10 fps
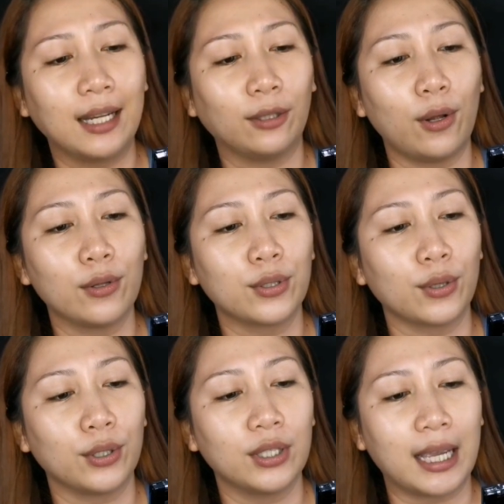and it
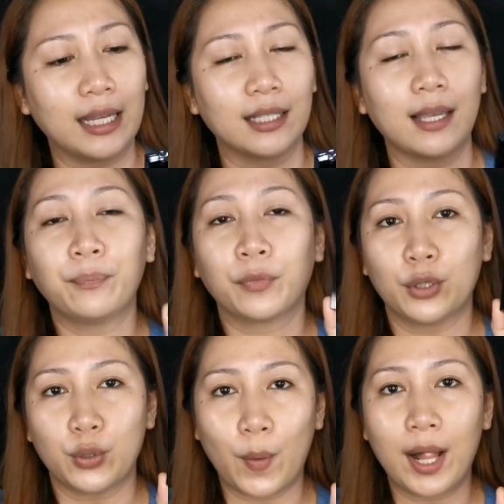also contains
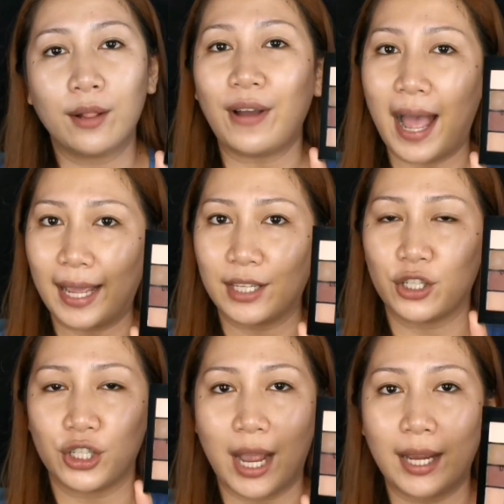12
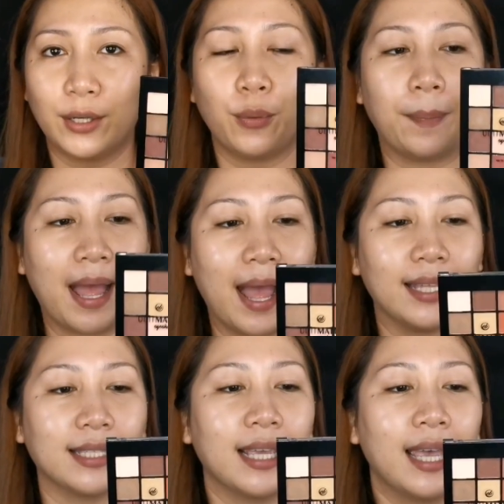eyeshadow
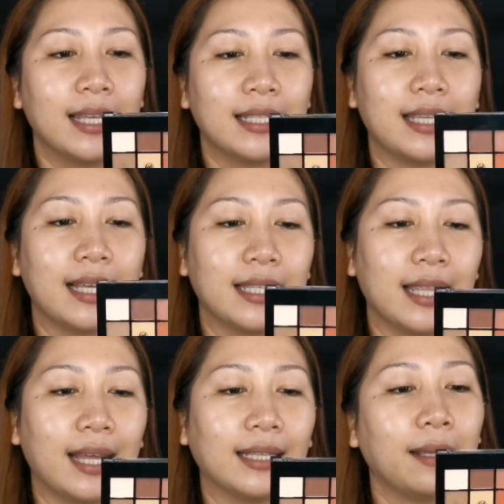pans. It says
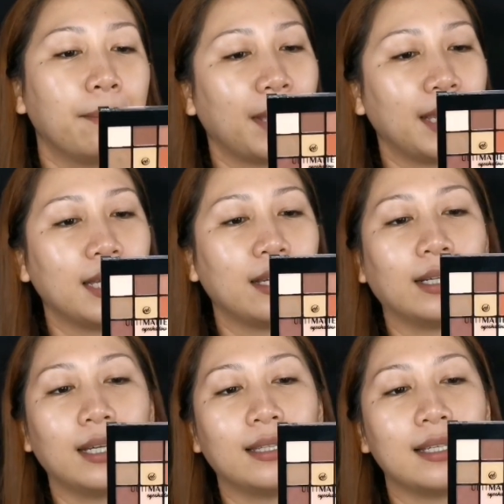that the main
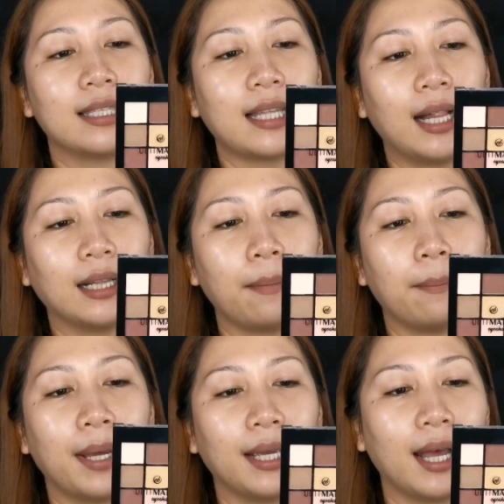ingredient is talc,
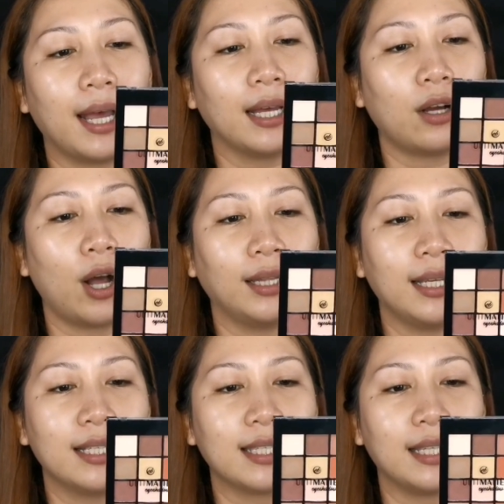mica,
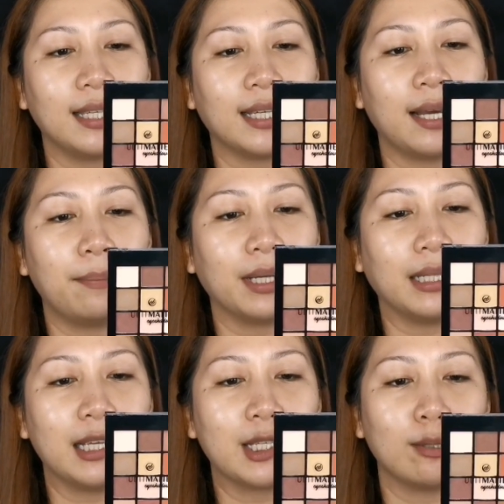collagen, silica,
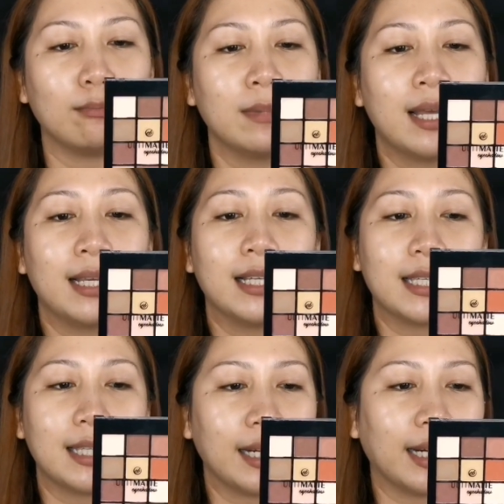magnesium,
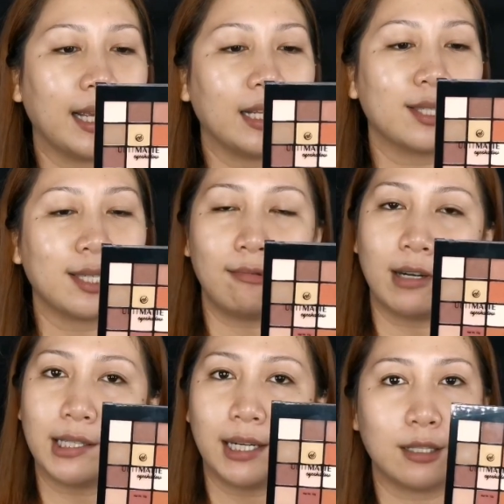stearate, so
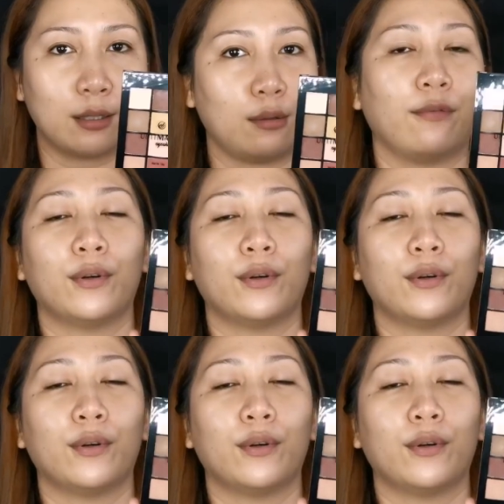on and so